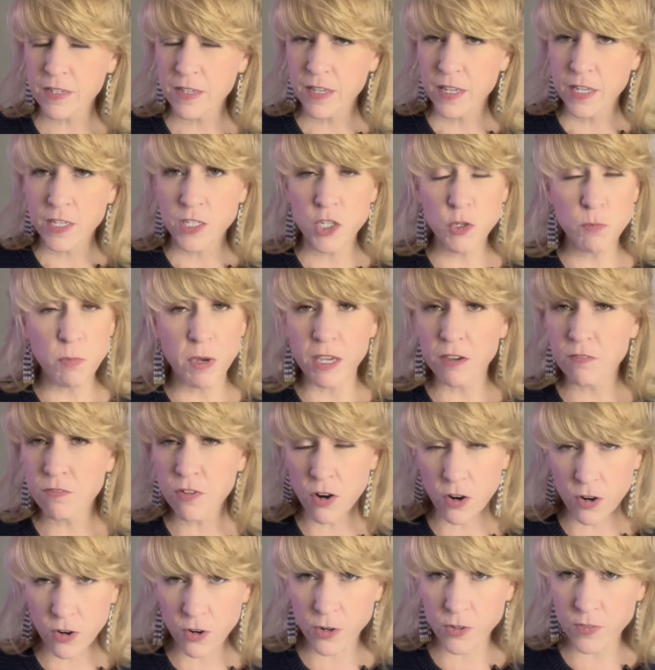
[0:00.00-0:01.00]
You may have
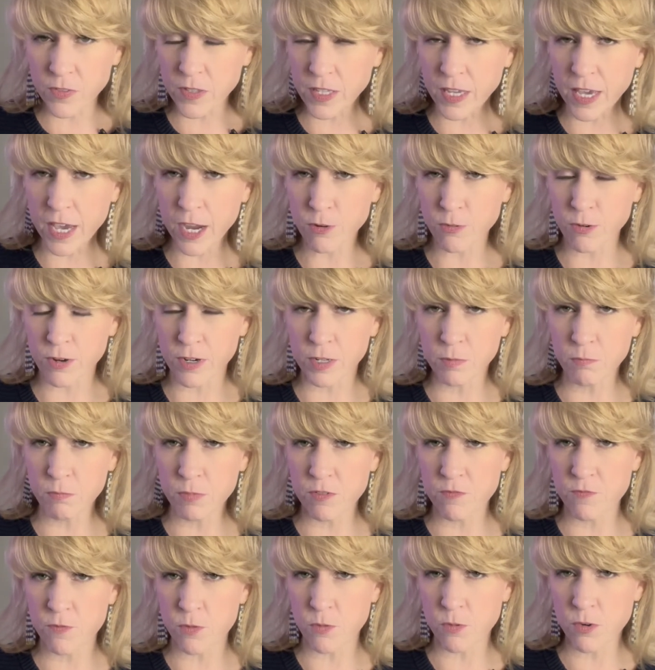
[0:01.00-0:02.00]
heard the acronym
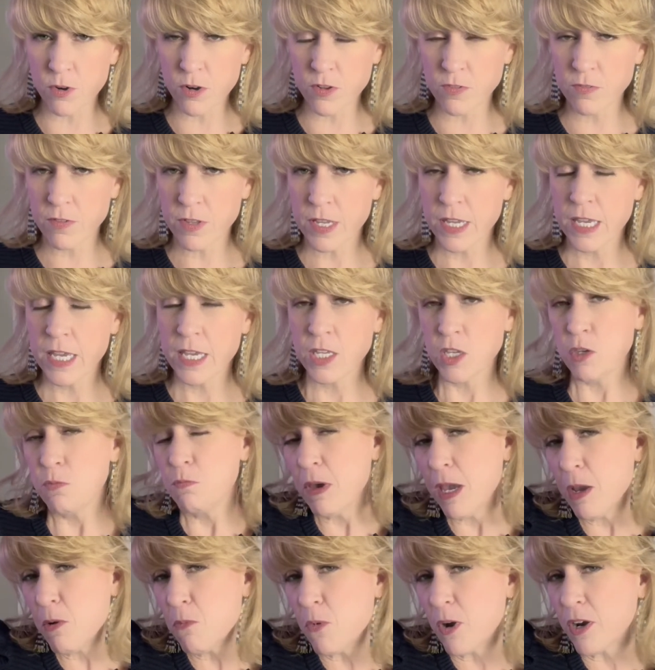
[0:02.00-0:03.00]
before. You
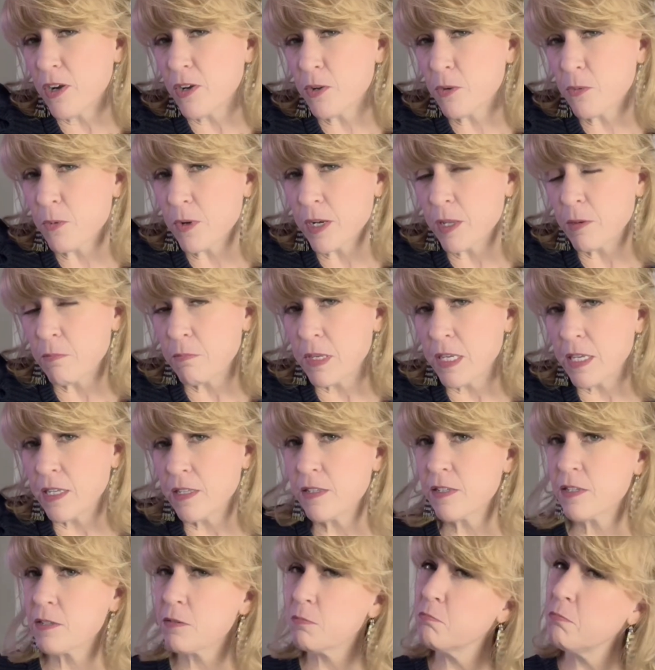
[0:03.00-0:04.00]
may wonder what it means.
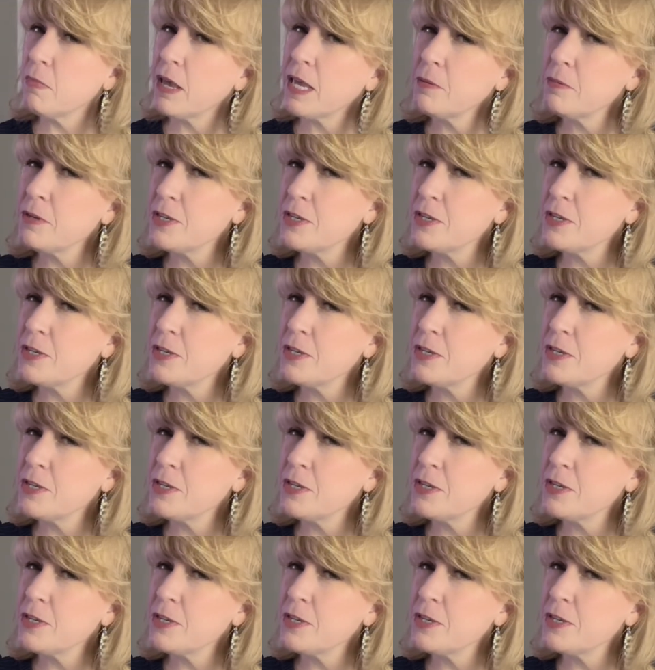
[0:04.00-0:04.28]
Maybe